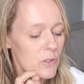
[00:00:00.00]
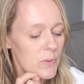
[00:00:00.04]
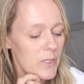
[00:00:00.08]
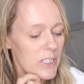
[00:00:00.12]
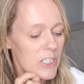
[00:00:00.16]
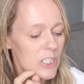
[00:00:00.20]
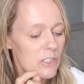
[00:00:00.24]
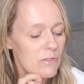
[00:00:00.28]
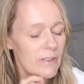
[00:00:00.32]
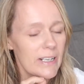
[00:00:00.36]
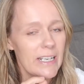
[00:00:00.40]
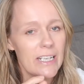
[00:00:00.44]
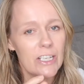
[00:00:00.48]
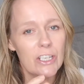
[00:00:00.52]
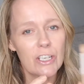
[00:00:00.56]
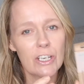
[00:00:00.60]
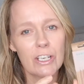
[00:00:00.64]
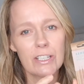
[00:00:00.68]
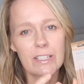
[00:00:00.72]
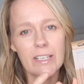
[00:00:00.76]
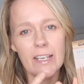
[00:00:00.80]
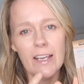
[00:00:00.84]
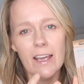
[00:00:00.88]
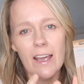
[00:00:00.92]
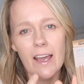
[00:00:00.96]
which is really
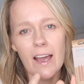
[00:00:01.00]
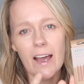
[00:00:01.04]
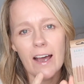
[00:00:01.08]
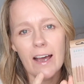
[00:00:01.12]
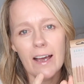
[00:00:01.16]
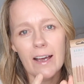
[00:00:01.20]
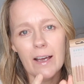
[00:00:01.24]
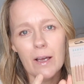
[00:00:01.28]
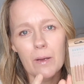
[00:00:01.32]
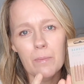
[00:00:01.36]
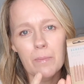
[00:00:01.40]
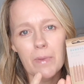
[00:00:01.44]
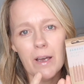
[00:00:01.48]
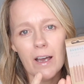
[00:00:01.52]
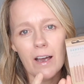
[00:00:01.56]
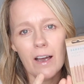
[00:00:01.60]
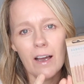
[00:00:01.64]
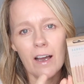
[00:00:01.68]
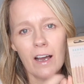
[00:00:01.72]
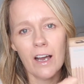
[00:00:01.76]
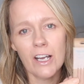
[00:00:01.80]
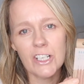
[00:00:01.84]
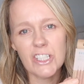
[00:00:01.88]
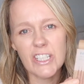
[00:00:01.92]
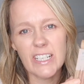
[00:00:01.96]
good.
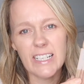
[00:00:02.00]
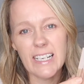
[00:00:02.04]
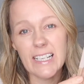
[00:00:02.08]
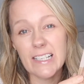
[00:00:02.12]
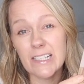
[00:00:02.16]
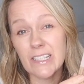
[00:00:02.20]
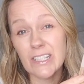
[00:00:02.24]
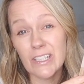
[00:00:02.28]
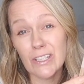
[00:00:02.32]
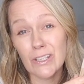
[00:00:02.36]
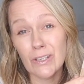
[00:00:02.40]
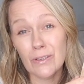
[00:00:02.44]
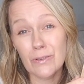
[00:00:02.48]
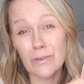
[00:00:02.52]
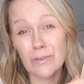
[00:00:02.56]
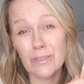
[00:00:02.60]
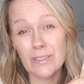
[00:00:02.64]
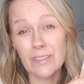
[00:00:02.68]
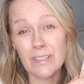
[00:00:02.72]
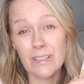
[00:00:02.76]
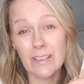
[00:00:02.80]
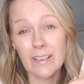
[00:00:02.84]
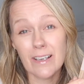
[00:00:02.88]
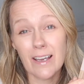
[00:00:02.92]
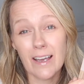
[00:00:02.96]
Archie needs to
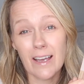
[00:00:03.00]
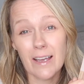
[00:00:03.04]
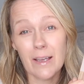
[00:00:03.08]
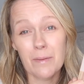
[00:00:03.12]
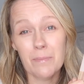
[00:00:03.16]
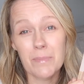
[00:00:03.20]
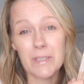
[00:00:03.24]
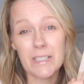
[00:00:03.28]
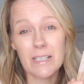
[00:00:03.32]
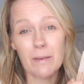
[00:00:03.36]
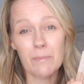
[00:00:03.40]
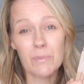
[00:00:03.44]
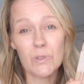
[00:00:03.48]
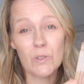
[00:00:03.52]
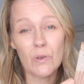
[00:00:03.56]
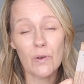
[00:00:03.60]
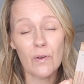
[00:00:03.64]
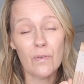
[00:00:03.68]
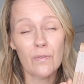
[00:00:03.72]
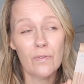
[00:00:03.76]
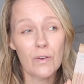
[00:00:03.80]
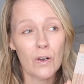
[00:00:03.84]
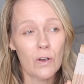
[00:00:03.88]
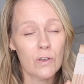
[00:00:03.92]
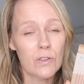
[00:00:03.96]
use some sort
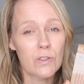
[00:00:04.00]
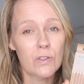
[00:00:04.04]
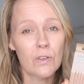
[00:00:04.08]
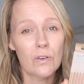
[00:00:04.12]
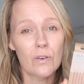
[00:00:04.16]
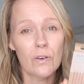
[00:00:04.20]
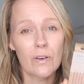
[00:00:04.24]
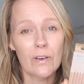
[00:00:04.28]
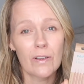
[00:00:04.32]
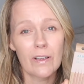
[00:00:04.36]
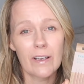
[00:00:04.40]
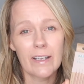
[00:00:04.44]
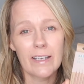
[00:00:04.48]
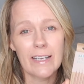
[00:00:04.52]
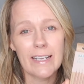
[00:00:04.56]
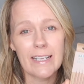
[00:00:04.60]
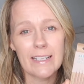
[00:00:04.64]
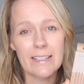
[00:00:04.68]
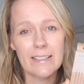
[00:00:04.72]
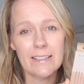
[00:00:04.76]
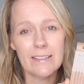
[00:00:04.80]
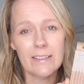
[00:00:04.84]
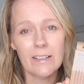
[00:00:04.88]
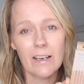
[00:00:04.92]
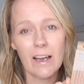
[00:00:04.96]
of floss, and
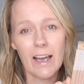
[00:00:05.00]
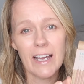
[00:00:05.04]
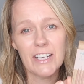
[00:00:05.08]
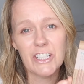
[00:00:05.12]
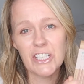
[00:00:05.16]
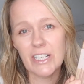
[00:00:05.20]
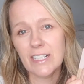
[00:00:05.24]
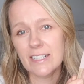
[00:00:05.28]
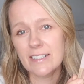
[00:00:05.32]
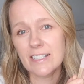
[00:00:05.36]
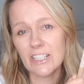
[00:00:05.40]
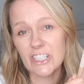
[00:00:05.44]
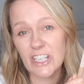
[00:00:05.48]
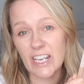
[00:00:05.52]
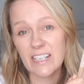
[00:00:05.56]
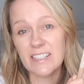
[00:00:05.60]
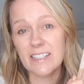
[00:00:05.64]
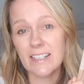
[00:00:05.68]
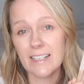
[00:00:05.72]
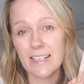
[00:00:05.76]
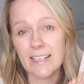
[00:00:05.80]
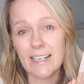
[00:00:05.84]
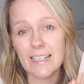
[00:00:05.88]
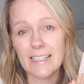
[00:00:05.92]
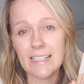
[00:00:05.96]
the hygienist
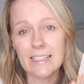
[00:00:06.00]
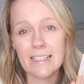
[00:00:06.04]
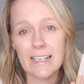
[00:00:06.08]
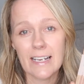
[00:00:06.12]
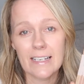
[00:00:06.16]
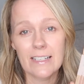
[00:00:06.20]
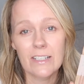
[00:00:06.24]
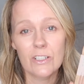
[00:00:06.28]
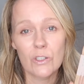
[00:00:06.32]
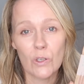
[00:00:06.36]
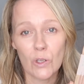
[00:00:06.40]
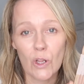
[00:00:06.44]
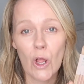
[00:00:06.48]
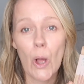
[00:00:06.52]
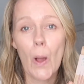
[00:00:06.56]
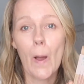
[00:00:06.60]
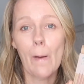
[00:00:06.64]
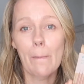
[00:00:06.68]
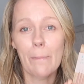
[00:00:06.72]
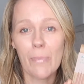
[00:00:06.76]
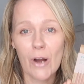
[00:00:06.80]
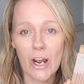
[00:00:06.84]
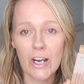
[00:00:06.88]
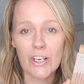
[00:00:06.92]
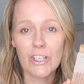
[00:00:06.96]
suggested an interdental
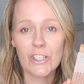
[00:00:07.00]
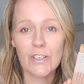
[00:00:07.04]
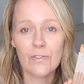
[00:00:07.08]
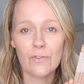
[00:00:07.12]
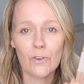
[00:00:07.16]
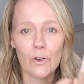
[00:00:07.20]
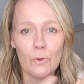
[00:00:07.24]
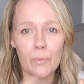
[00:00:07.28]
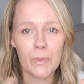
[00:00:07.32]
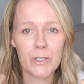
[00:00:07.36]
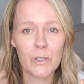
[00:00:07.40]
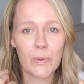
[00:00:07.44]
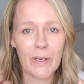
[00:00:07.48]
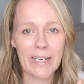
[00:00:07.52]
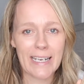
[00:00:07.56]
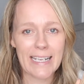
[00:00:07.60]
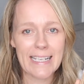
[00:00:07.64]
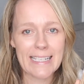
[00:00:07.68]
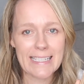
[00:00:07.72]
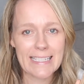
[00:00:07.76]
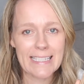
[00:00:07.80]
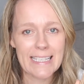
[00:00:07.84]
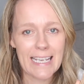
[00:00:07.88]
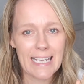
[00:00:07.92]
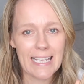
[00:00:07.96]
brush for between
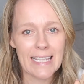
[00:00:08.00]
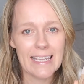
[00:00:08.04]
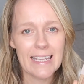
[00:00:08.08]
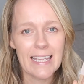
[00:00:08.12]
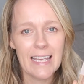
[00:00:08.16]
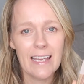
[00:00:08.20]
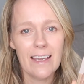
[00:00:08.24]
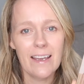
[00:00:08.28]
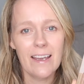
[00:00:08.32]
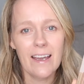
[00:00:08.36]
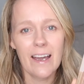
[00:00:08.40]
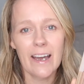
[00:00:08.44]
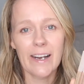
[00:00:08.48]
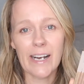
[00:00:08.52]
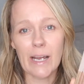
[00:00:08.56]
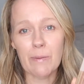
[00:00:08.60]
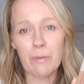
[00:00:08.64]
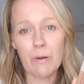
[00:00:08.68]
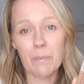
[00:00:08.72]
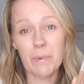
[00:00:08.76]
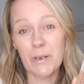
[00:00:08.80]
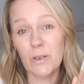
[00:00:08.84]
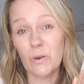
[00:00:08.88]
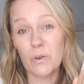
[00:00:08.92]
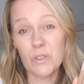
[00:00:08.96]
his teeth, and I
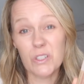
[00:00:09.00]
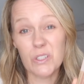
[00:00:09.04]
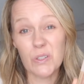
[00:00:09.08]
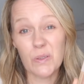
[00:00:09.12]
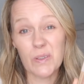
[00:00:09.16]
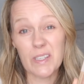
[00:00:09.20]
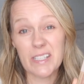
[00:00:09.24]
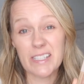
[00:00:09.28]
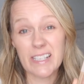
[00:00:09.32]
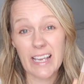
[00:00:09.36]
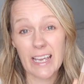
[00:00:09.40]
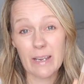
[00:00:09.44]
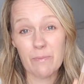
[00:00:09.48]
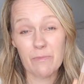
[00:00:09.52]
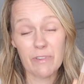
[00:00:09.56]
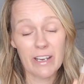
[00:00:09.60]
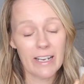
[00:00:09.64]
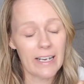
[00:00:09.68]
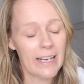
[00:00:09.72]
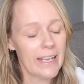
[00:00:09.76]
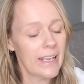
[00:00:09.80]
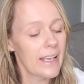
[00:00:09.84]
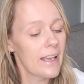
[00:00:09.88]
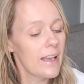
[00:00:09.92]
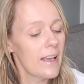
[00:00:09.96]
probably ought to do the same
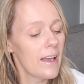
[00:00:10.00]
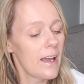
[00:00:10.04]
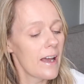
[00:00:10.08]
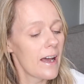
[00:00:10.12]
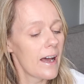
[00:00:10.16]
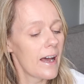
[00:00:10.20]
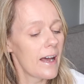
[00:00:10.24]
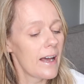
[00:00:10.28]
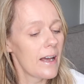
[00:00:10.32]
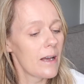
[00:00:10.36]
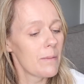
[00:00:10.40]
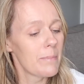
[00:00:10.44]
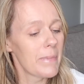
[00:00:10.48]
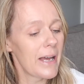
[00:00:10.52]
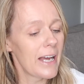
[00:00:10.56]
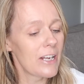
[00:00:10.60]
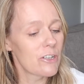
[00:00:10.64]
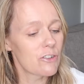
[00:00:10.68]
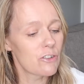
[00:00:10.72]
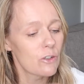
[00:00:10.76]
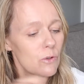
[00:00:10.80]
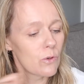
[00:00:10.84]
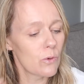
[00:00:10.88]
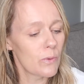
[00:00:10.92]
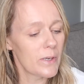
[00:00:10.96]
really.
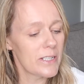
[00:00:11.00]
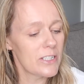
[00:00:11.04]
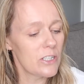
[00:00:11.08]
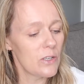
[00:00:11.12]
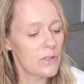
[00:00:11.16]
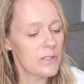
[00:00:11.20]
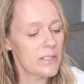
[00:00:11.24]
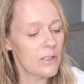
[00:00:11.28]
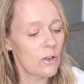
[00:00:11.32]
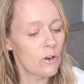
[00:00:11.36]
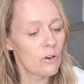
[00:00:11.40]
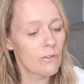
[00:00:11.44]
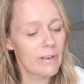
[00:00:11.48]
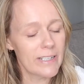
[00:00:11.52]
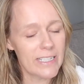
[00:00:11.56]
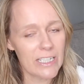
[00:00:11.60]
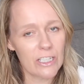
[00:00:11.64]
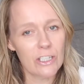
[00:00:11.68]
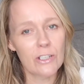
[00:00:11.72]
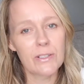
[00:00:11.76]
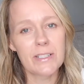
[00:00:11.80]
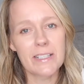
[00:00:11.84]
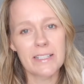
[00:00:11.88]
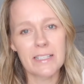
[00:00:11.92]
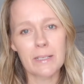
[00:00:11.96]
Andrew already
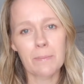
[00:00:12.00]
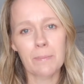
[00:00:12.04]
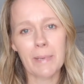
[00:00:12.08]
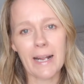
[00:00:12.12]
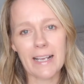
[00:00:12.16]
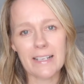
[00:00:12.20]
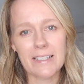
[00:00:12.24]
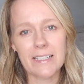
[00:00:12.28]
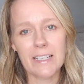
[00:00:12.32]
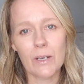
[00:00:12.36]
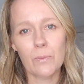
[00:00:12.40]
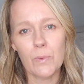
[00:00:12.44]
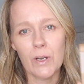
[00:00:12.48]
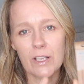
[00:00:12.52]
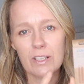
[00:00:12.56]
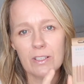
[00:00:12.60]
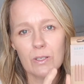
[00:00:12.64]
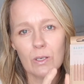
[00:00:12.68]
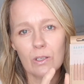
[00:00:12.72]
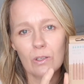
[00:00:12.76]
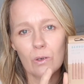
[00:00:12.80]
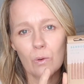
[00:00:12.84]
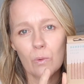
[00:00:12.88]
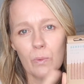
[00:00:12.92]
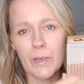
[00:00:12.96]
uses some plastic ones,
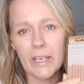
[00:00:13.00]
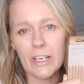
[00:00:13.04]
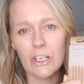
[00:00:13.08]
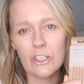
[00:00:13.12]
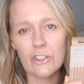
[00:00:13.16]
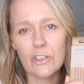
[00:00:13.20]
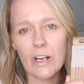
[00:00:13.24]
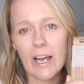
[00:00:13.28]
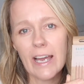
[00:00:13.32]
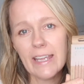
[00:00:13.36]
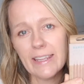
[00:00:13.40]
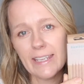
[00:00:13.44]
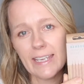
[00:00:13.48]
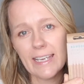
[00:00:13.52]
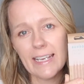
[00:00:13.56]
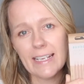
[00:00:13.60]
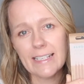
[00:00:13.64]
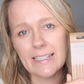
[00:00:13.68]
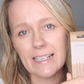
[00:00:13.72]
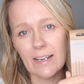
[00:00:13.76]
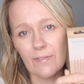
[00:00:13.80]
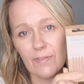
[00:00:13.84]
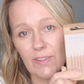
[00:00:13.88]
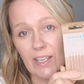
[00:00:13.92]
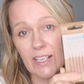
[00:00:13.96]
so I thought, well, we could try these,
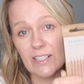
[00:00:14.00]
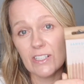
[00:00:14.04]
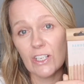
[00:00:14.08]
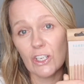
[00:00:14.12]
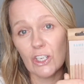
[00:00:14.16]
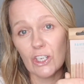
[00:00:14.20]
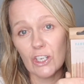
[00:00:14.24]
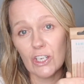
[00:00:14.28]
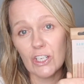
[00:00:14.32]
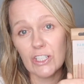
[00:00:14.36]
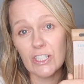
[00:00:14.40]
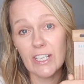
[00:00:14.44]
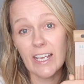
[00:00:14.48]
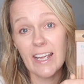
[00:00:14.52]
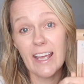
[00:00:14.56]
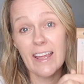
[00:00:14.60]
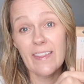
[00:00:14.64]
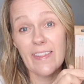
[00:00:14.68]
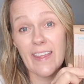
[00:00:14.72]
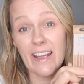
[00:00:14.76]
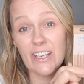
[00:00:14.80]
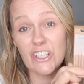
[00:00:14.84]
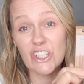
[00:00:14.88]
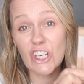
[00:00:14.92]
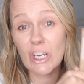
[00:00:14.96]
and if these are good,
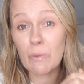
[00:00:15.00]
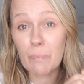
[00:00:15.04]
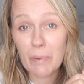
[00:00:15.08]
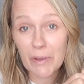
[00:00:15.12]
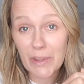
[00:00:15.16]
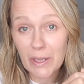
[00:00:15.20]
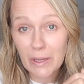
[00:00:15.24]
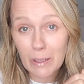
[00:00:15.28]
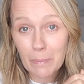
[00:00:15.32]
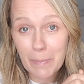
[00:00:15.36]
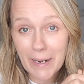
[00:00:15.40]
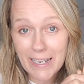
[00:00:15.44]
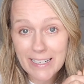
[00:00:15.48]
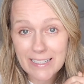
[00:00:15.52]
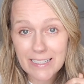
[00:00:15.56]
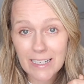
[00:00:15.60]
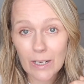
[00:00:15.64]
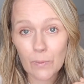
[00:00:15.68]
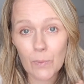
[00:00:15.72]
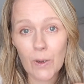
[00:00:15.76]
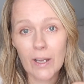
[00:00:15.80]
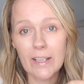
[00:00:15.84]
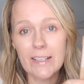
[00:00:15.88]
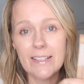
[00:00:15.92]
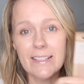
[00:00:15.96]
they're cheaper than the
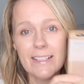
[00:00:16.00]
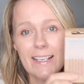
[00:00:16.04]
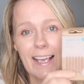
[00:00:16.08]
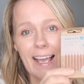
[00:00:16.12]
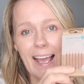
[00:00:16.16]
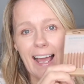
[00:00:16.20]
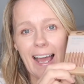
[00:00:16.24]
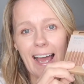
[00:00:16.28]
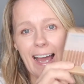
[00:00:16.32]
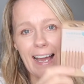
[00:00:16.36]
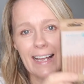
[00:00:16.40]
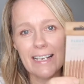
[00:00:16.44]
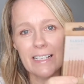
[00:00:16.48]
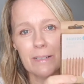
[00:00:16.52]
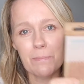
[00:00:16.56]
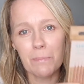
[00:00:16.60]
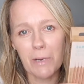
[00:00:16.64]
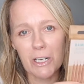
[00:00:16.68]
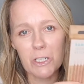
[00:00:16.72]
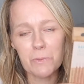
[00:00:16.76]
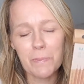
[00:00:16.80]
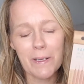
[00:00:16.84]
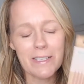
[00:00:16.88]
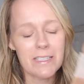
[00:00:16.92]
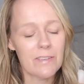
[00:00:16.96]
plastic ones and
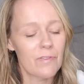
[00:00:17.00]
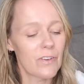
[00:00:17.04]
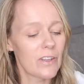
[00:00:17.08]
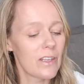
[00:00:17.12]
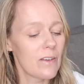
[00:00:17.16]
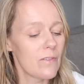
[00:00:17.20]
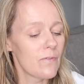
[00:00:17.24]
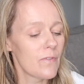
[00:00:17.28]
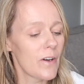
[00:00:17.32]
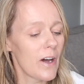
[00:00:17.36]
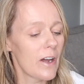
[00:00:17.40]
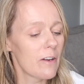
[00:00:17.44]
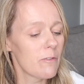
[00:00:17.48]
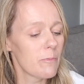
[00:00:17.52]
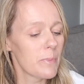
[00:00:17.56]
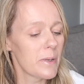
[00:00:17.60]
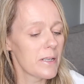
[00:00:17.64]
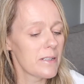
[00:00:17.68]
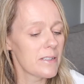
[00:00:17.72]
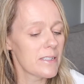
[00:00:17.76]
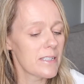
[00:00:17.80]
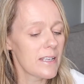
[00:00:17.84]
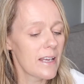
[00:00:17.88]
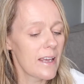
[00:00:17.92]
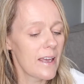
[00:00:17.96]
much better for the
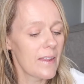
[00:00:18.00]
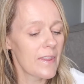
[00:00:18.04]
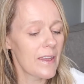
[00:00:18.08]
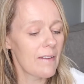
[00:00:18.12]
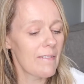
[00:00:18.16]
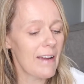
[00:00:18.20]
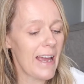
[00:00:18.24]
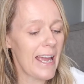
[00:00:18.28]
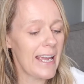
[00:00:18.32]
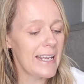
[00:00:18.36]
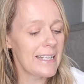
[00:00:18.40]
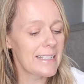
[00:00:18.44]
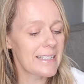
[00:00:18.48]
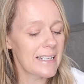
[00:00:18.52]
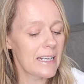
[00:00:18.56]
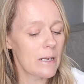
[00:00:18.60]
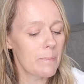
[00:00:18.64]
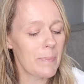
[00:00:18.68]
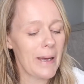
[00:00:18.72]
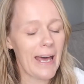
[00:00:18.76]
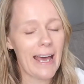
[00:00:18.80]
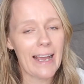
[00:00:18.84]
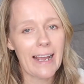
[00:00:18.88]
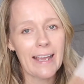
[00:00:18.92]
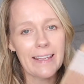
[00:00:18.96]
environment. There were 8 in a
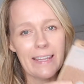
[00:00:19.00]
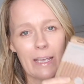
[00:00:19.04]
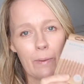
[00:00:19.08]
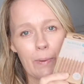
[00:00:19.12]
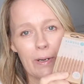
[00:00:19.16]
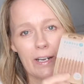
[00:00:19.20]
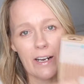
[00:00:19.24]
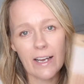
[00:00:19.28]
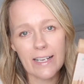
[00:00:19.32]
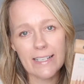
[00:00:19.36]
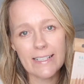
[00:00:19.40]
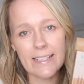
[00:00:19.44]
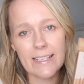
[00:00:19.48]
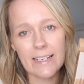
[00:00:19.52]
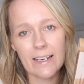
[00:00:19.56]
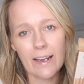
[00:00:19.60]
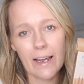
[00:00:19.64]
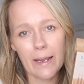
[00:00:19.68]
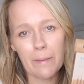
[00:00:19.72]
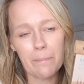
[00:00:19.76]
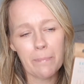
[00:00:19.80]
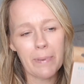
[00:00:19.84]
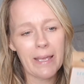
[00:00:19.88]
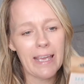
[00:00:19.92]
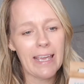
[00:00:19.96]
pack, and they were
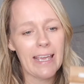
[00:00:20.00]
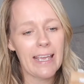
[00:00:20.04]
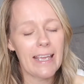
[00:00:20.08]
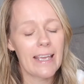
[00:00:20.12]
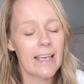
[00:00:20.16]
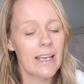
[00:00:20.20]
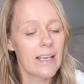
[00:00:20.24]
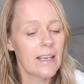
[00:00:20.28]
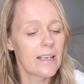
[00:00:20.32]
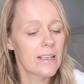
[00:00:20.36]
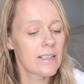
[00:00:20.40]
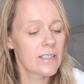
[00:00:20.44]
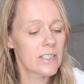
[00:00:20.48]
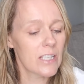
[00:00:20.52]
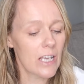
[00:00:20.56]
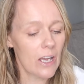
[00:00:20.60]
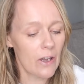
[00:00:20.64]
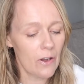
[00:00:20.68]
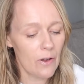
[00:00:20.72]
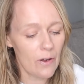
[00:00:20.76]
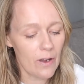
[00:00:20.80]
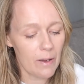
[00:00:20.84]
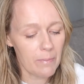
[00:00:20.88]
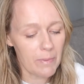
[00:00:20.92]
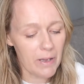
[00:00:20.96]
99p,
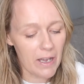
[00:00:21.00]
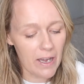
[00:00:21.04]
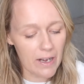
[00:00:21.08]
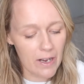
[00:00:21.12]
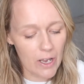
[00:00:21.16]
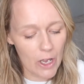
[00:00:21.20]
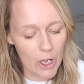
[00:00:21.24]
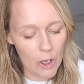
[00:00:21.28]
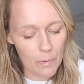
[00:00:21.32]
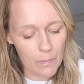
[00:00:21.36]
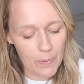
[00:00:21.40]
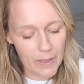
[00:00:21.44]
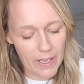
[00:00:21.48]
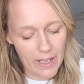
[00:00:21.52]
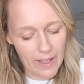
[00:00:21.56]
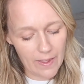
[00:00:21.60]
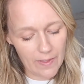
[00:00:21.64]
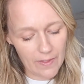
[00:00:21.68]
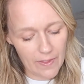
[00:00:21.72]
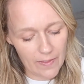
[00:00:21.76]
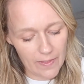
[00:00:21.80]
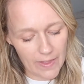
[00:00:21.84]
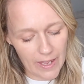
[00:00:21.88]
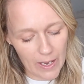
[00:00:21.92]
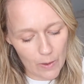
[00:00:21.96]
so I'm kind of hoping
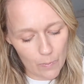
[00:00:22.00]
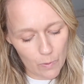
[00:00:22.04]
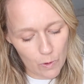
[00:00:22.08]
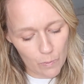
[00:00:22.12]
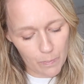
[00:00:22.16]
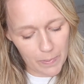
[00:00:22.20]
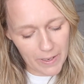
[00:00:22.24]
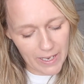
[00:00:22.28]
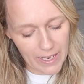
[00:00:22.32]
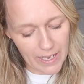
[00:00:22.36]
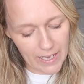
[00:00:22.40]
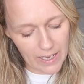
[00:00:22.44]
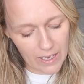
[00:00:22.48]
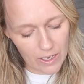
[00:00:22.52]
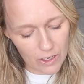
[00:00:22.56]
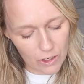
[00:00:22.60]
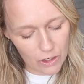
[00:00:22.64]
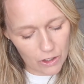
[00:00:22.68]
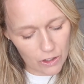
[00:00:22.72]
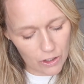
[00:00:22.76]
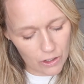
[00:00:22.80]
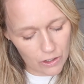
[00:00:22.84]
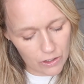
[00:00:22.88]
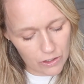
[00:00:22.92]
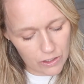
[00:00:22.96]
that they will be
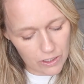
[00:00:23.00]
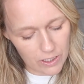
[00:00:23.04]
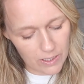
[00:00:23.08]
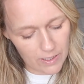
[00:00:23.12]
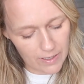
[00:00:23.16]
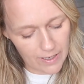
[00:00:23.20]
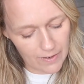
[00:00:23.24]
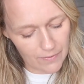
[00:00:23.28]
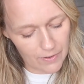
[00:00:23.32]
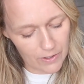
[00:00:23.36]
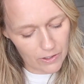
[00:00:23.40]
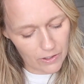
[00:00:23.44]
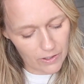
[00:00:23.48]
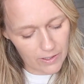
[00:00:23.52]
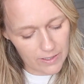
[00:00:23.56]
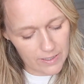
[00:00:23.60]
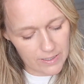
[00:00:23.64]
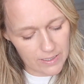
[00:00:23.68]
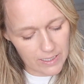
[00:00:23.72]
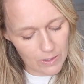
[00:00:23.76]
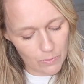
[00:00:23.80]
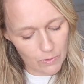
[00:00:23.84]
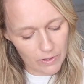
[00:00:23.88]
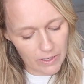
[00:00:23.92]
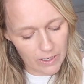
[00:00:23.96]
good. I'll have a look and
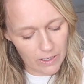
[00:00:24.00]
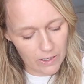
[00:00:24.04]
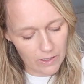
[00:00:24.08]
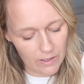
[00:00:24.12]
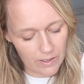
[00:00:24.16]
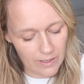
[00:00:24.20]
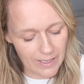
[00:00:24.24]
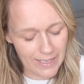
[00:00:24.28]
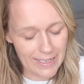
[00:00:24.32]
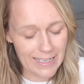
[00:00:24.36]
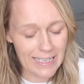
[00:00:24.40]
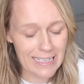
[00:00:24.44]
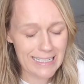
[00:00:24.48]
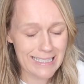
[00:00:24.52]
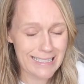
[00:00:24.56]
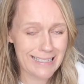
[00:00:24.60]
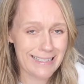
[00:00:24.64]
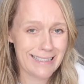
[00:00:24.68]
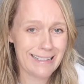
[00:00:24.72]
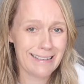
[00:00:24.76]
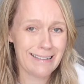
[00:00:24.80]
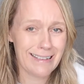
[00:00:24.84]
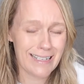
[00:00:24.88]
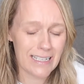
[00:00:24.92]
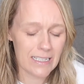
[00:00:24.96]
see what they look like
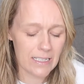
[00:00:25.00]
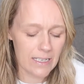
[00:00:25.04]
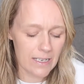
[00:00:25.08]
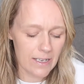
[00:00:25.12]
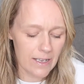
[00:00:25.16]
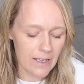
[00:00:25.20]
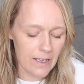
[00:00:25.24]
inside.